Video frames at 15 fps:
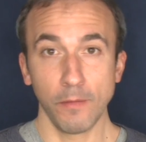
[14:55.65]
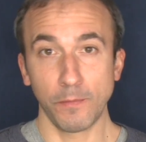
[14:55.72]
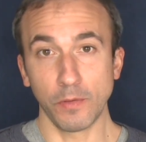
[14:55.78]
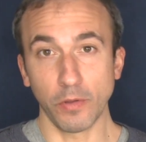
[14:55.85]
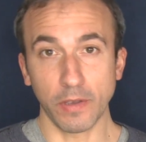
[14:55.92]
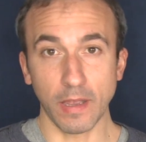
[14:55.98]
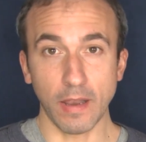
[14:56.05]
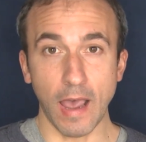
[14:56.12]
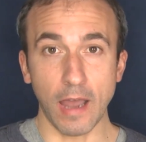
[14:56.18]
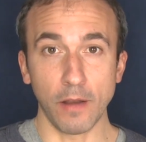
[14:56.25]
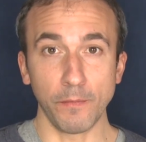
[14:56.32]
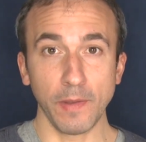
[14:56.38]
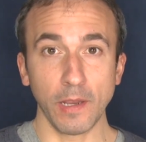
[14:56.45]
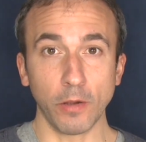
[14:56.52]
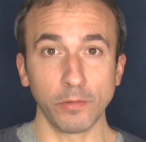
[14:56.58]
If you look at
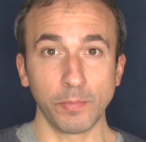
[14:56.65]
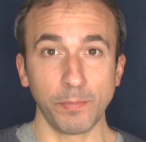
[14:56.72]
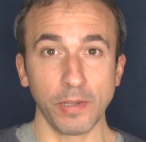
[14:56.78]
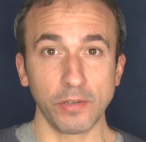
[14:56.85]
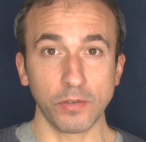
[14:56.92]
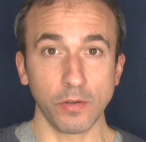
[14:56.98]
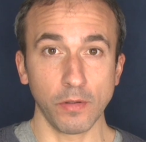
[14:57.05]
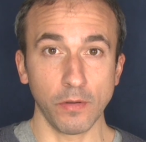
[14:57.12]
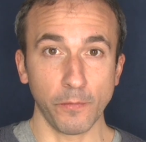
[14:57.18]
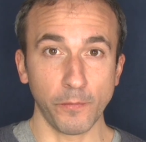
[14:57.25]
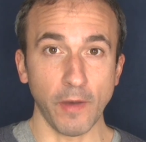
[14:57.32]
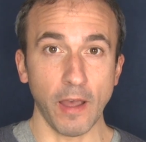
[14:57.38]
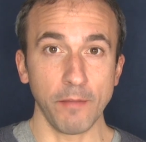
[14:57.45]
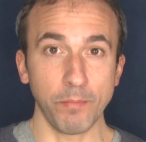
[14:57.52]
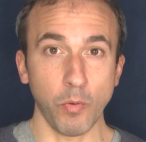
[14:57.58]
Ottavino, to pitch to
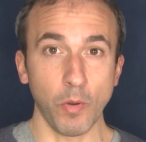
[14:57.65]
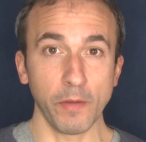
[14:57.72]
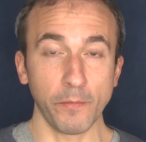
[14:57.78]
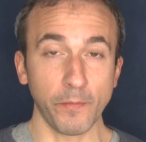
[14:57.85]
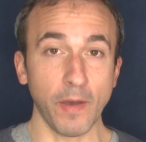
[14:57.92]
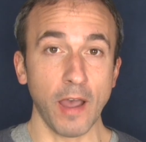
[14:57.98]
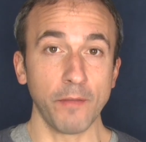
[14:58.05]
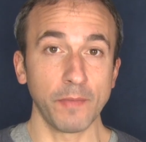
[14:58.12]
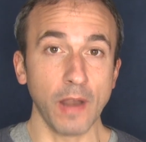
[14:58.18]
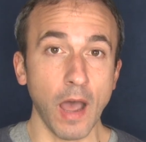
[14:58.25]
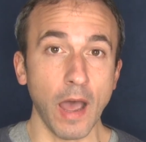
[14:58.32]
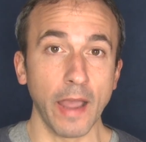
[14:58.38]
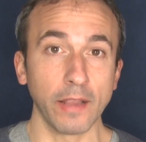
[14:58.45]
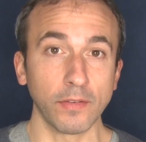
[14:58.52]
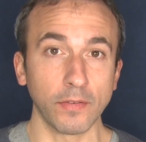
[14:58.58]

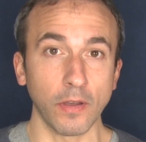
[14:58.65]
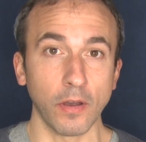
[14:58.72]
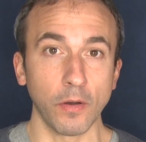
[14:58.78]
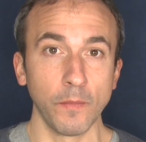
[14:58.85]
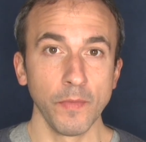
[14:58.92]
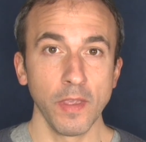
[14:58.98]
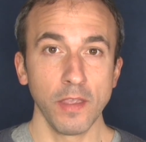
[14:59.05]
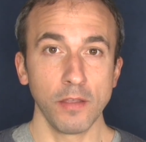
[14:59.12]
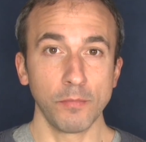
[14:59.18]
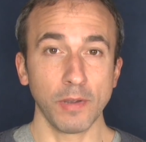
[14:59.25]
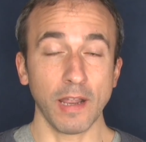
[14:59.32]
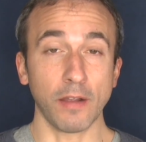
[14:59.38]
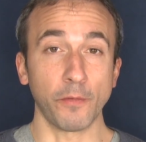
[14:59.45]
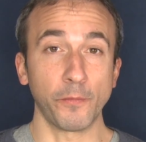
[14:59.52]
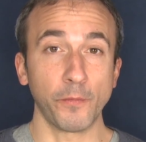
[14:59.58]
5.59, so you look
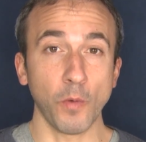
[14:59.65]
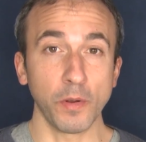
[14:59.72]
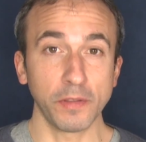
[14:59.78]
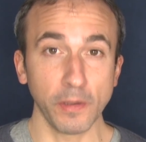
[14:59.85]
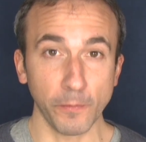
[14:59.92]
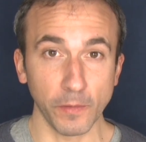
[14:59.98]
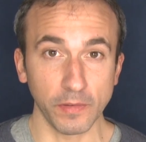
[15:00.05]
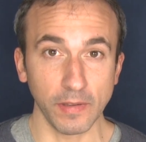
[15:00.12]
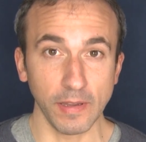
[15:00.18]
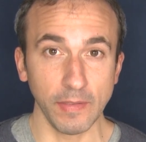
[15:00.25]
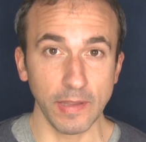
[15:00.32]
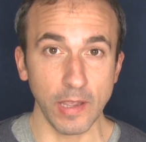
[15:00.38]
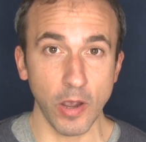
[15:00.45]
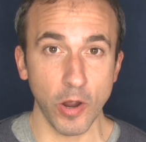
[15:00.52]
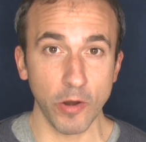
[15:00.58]
like a 4 difference in
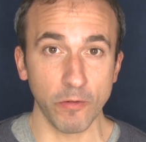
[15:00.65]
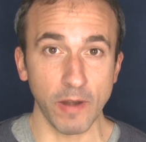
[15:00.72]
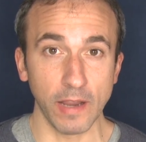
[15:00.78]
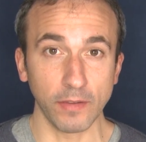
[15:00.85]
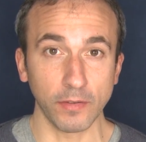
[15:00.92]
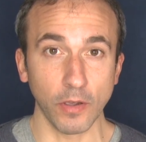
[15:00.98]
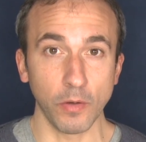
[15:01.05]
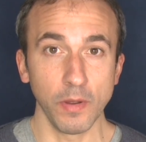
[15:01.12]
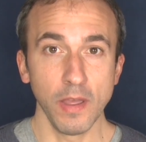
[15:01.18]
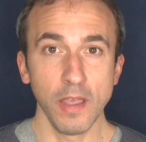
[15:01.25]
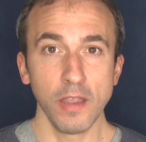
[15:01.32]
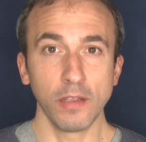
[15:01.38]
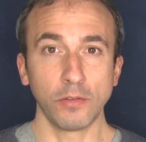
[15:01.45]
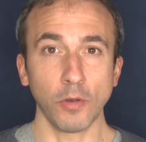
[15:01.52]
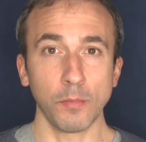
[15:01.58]
the ERA. So
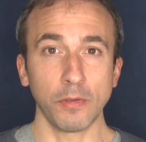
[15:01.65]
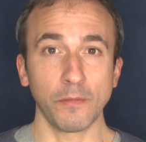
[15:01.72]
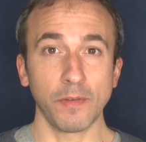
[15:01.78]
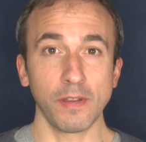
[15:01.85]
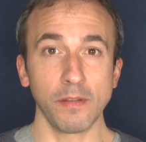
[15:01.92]
in terms of a